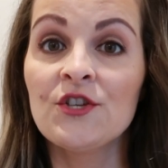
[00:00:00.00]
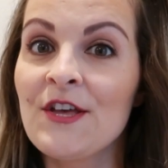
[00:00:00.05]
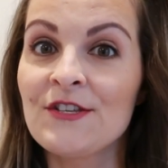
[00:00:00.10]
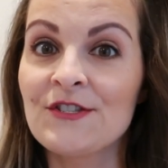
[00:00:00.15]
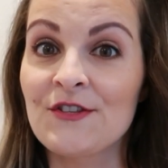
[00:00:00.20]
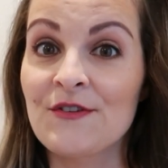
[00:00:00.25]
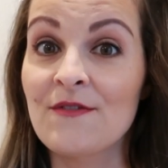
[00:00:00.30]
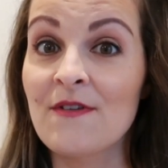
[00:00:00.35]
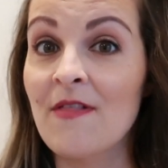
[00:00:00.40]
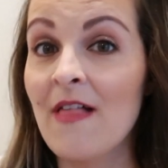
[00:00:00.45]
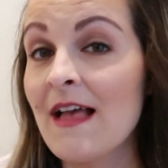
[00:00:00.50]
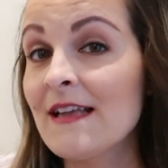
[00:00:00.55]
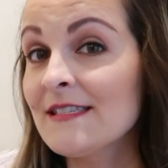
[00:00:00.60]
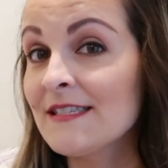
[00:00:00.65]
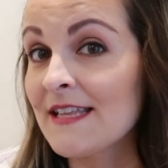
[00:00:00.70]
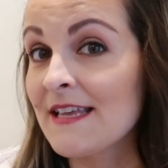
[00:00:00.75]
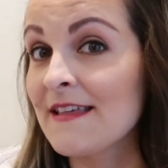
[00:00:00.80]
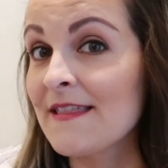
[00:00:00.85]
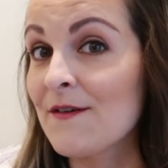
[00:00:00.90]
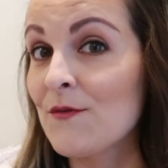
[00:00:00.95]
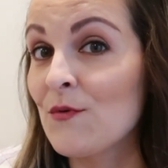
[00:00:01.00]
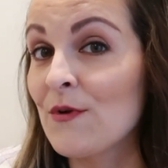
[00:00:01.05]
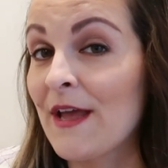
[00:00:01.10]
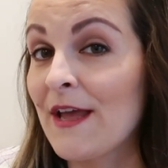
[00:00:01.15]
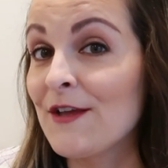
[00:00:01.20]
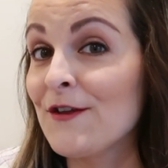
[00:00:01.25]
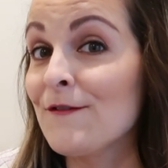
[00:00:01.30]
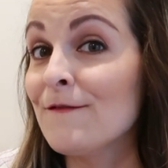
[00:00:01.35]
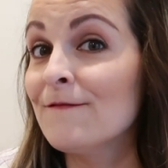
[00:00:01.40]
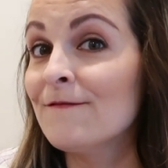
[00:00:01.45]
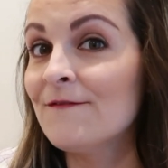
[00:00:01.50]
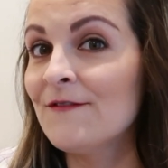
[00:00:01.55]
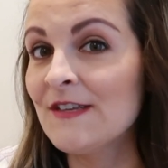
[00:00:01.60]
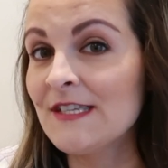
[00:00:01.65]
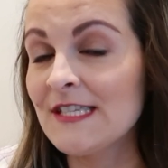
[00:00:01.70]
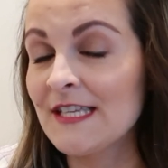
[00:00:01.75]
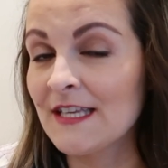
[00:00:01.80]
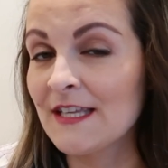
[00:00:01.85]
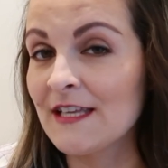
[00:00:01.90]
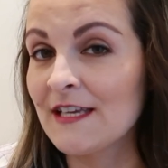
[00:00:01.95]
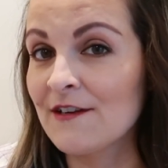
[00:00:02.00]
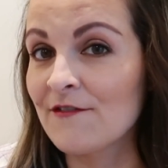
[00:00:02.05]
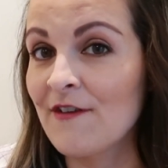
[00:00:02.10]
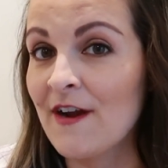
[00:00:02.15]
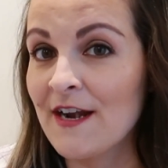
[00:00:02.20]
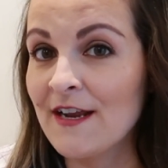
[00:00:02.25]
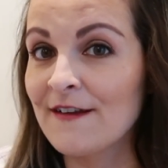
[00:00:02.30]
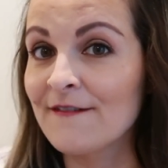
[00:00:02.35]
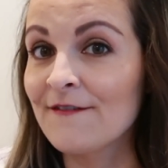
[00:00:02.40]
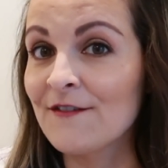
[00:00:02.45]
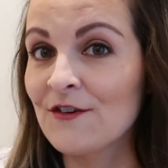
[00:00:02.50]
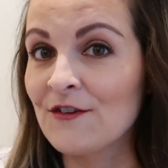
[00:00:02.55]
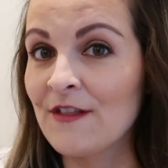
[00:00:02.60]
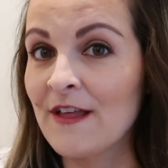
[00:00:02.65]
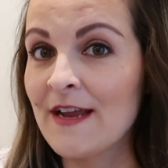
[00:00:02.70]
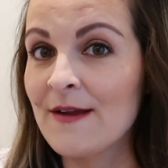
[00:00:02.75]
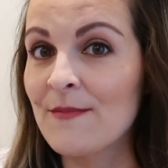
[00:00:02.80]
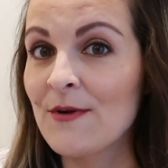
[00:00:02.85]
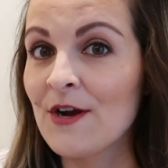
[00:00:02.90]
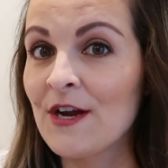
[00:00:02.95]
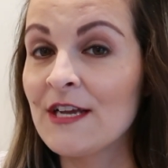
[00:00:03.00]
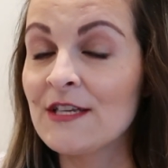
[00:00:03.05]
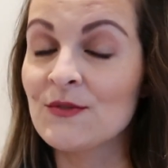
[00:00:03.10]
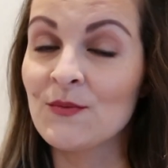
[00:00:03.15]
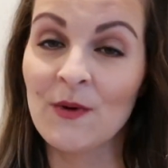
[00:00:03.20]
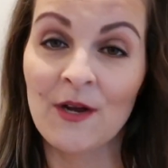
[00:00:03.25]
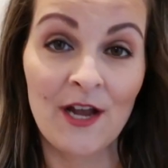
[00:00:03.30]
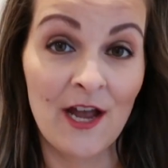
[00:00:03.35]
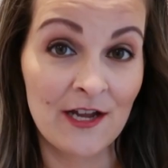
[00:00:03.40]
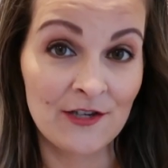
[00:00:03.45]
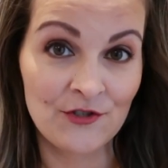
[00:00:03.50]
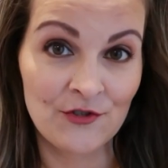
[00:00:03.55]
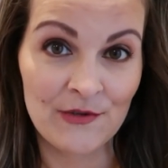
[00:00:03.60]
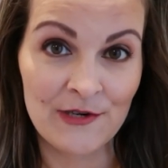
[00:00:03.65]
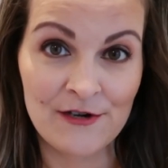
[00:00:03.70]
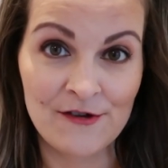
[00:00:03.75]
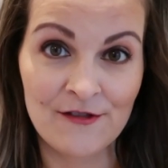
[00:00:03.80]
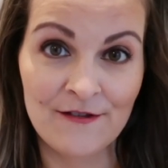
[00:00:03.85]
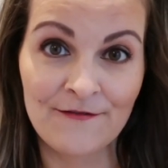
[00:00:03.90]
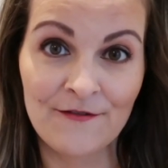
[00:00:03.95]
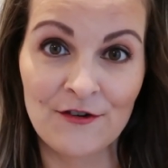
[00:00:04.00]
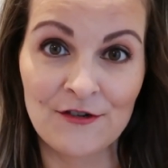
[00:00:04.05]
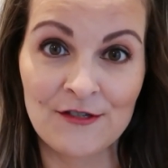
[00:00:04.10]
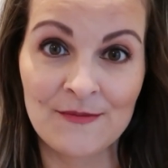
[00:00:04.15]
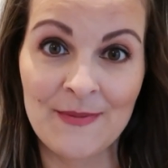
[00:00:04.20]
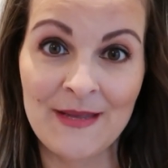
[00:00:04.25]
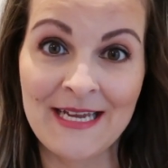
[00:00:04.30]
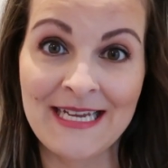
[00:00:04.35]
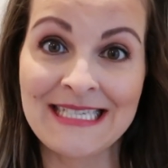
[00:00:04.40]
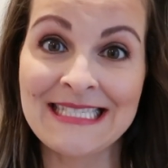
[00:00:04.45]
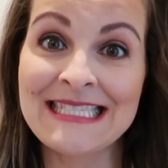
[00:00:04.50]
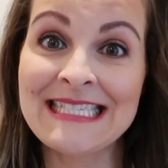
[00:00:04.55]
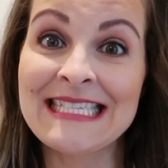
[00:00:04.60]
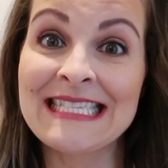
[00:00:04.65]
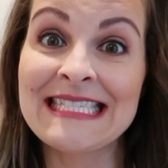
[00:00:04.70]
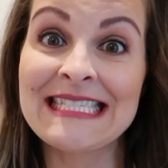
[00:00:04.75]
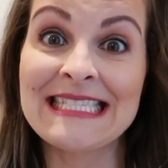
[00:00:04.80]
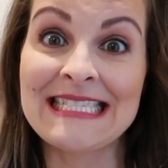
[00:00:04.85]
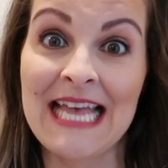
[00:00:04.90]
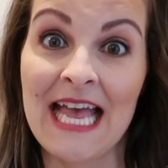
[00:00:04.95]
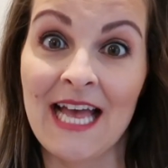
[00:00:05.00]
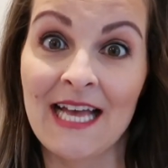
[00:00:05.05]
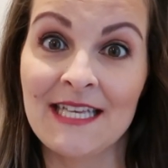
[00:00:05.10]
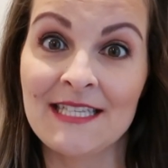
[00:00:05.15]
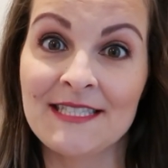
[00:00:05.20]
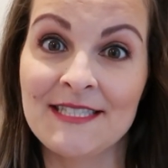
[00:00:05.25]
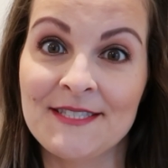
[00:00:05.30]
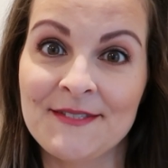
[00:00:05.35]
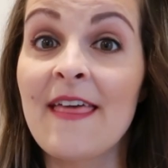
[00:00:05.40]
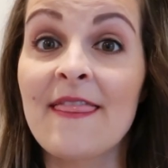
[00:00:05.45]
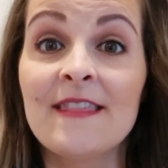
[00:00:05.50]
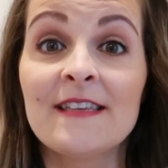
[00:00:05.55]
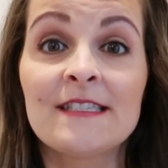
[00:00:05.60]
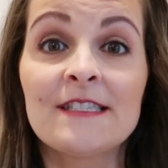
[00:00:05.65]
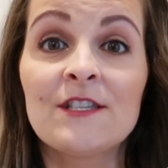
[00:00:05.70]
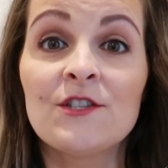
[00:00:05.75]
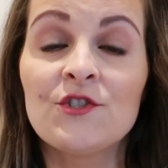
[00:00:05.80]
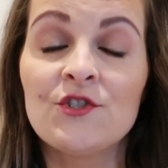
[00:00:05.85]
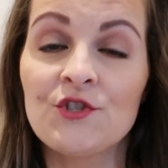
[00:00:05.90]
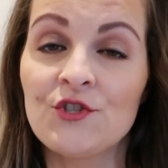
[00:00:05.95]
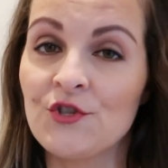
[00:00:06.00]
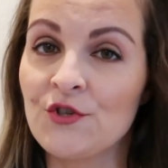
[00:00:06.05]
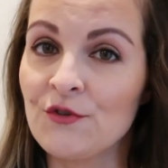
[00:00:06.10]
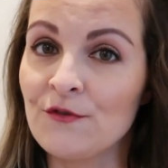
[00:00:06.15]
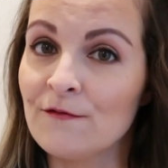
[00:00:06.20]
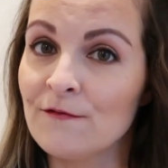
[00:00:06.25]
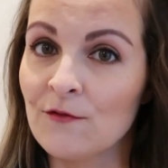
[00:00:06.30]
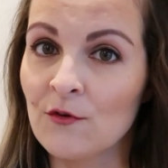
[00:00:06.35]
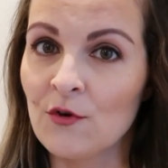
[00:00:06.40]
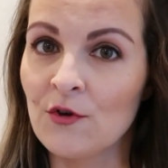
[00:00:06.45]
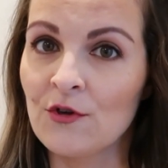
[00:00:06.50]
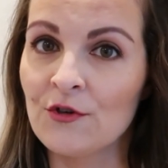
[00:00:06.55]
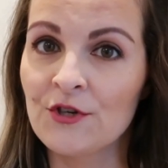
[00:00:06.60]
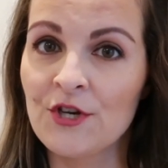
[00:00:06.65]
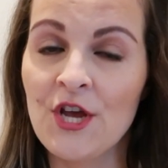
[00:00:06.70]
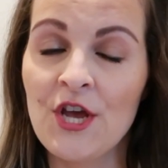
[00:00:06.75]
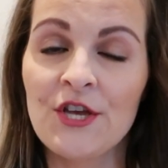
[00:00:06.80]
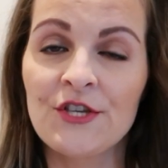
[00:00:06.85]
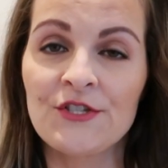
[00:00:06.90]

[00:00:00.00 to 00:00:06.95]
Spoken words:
So the last thing that will get you physically ready for labor is what got you here in the first place: sex. And this is twofold.